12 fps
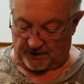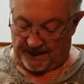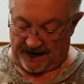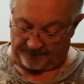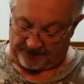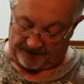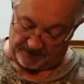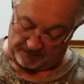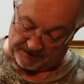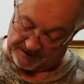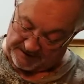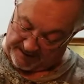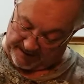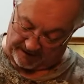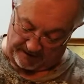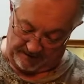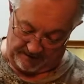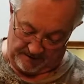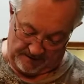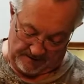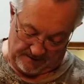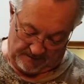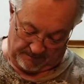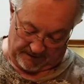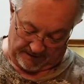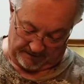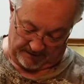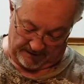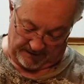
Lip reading: not because it was sick, but